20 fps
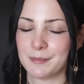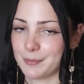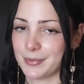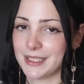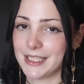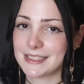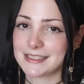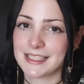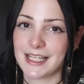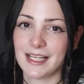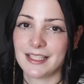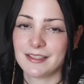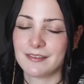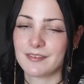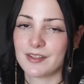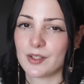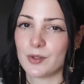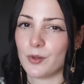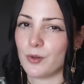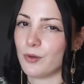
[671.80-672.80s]
But that's kind
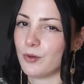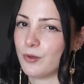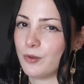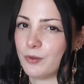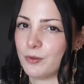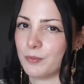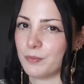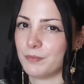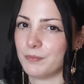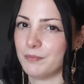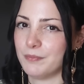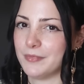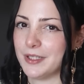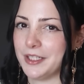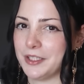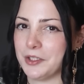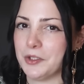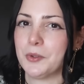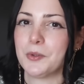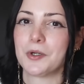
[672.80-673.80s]
of the whole
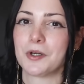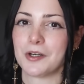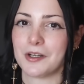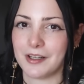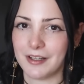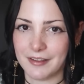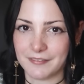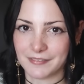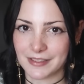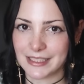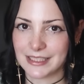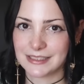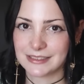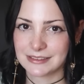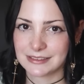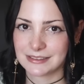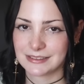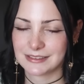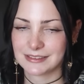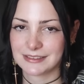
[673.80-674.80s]
allure of it.
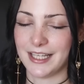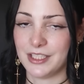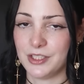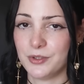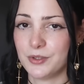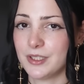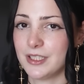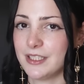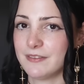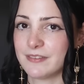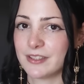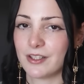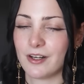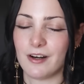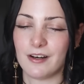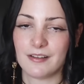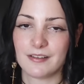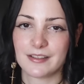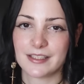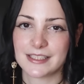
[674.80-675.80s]
And you could even
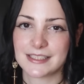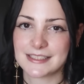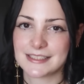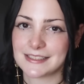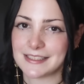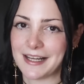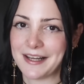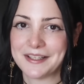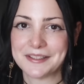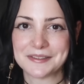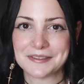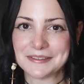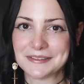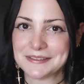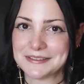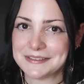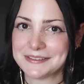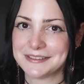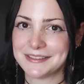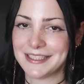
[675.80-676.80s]
call this
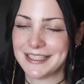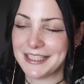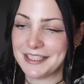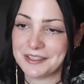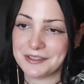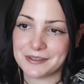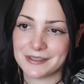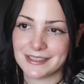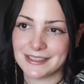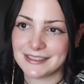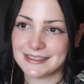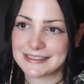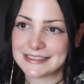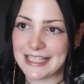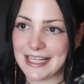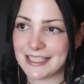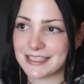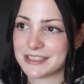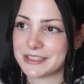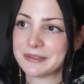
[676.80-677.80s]
style ignorant
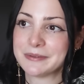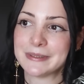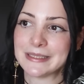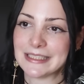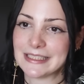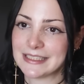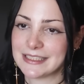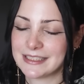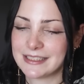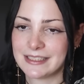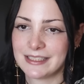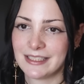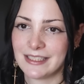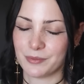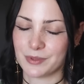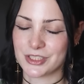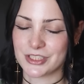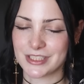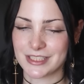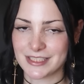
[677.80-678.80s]
tattooing,
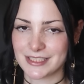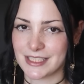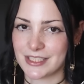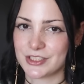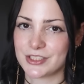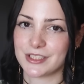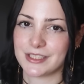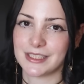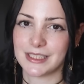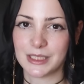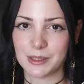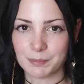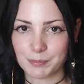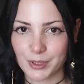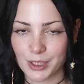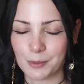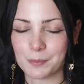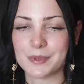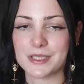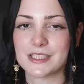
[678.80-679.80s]
which is essentially
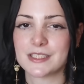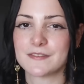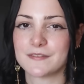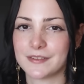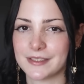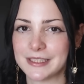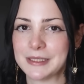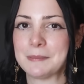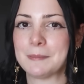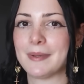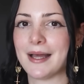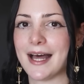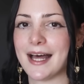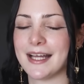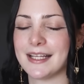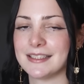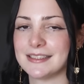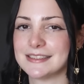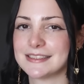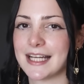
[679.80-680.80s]
purposefully
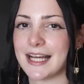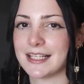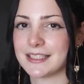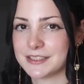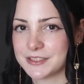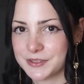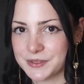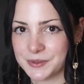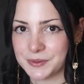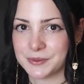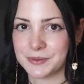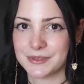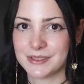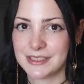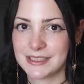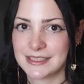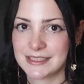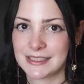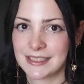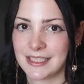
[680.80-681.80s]
bad
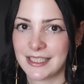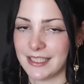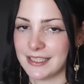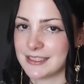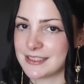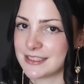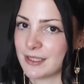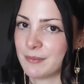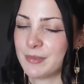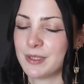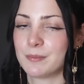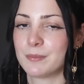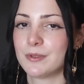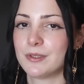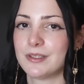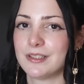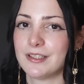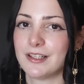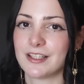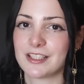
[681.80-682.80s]
tattoos. And some people
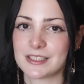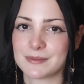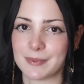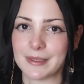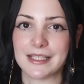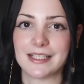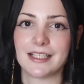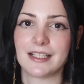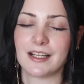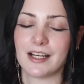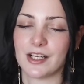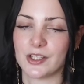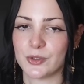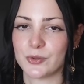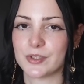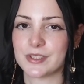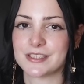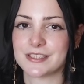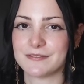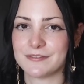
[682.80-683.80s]
are spending
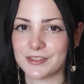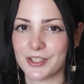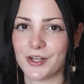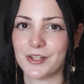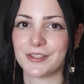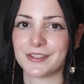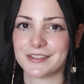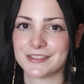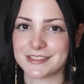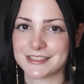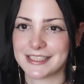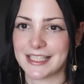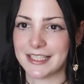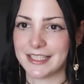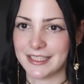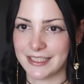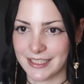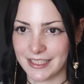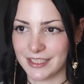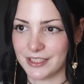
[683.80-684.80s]
hundreds of dollars
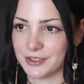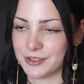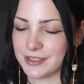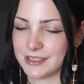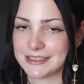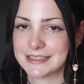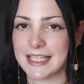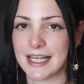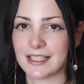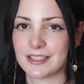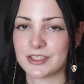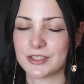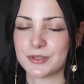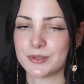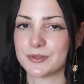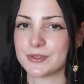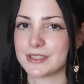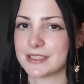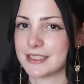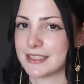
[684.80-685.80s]
getting ignorant
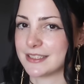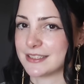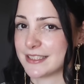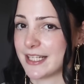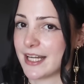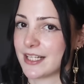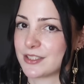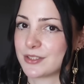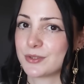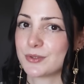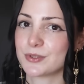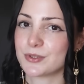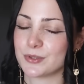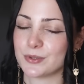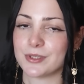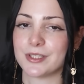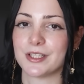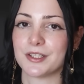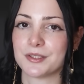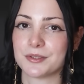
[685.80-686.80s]
tattoos in tattoo
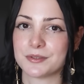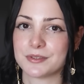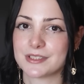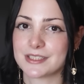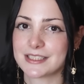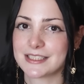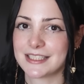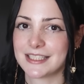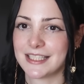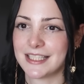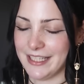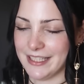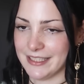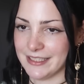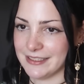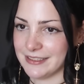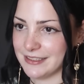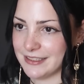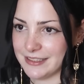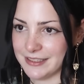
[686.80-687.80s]
studios.
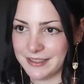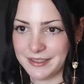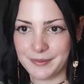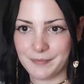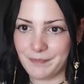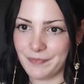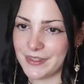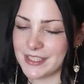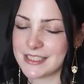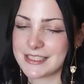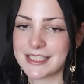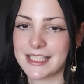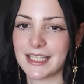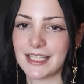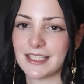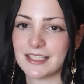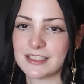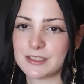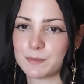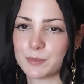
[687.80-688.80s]
And this
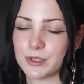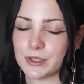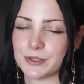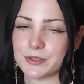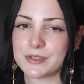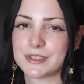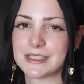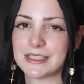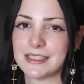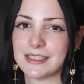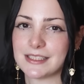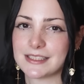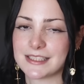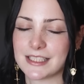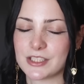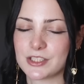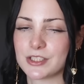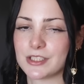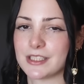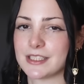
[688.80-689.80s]
kid is producing
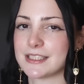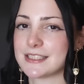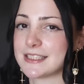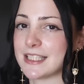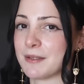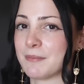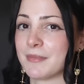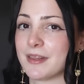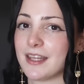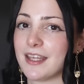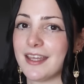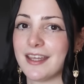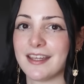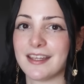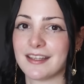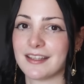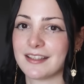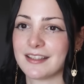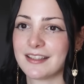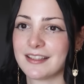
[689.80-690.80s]
essentially the same
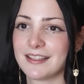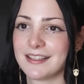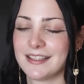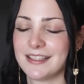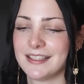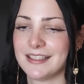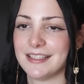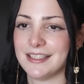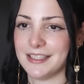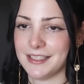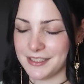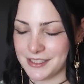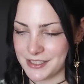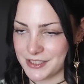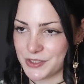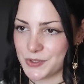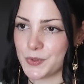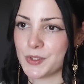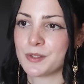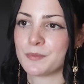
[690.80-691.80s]
thing in his
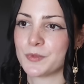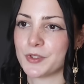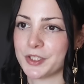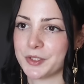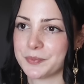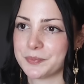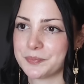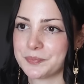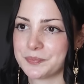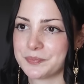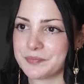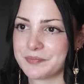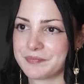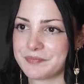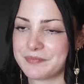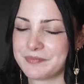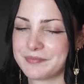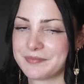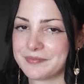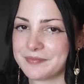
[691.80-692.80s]
dorm room.
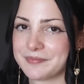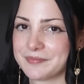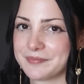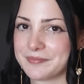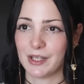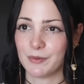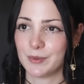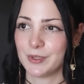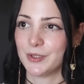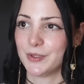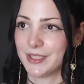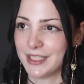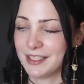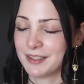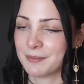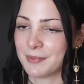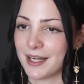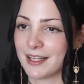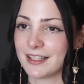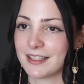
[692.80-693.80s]
And when you think
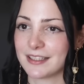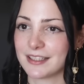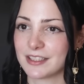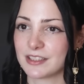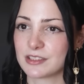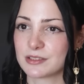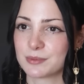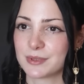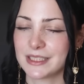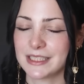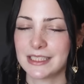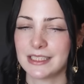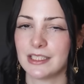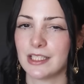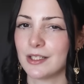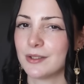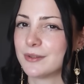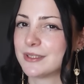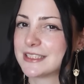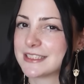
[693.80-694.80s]
about it, there's really
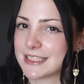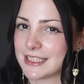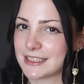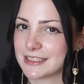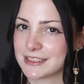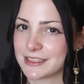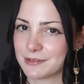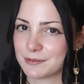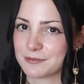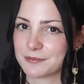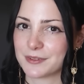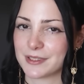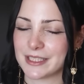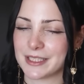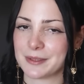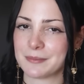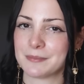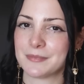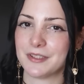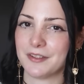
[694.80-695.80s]
no incentive for
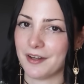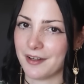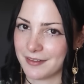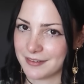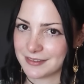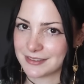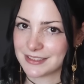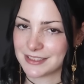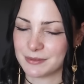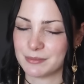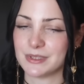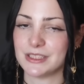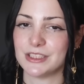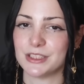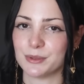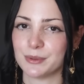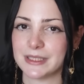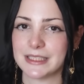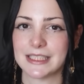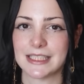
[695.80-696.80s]
them not to be
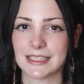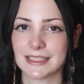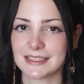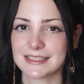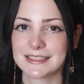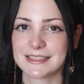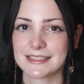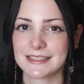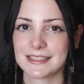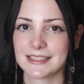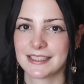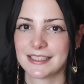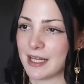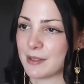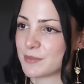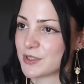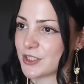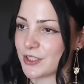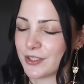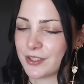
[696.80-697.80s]
doing this.
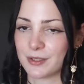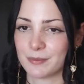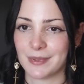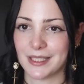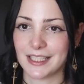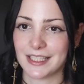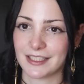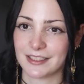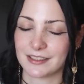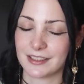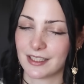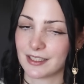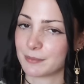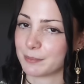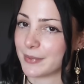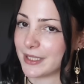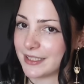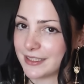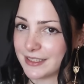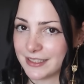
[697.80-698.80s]
I'm sure they're making a lot of
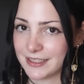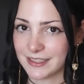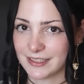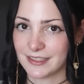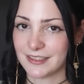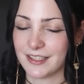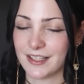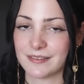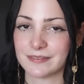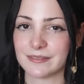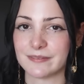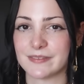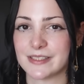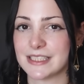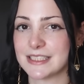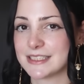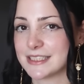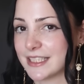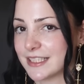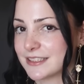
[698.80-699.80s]
money off of
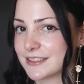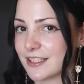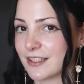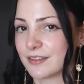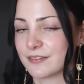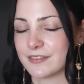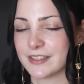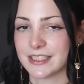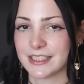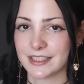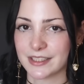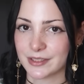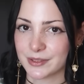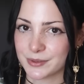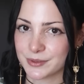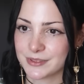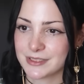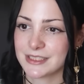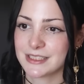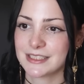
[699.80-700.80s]
these TikTok
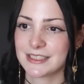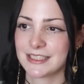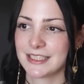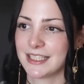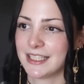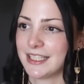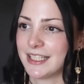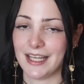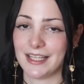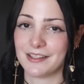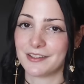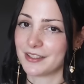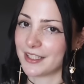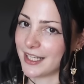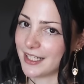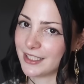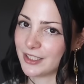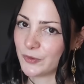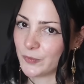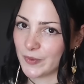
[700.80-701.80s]
videos, and they're
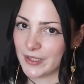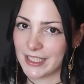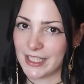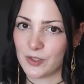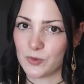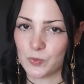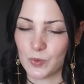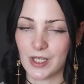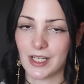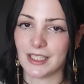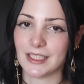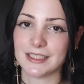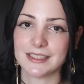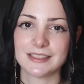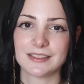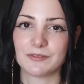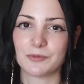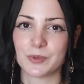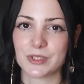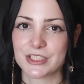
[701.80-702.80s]
getting what they want,
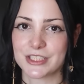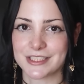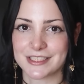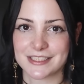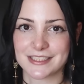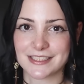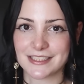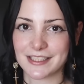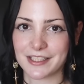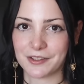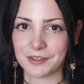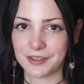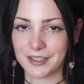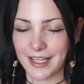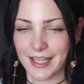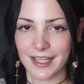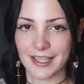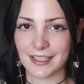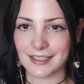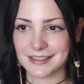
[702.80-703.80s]
which is their
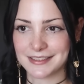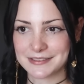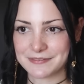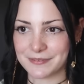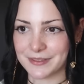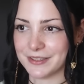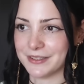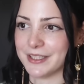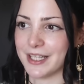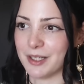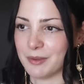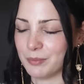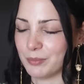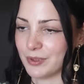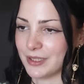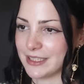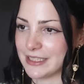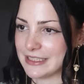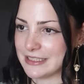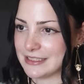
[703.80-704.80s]
legs filled up
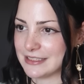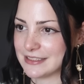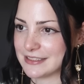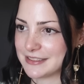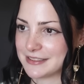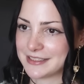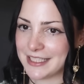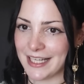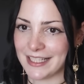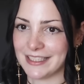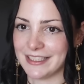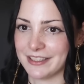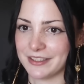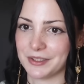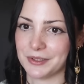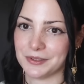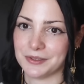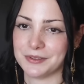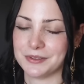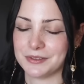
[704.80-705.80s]
with these tiny
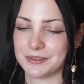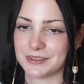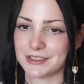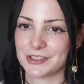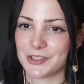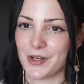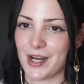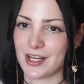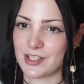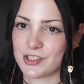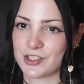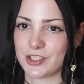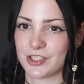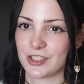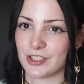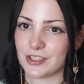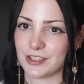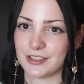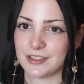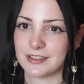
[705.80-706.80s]
little
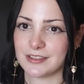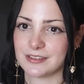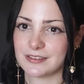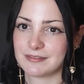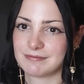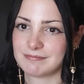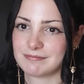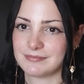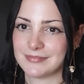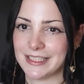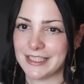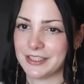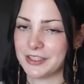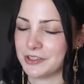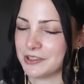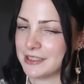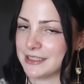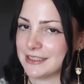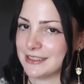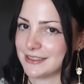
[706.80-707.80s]
scratcher,
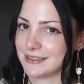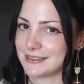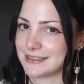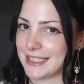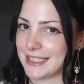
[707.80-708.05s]
ignorant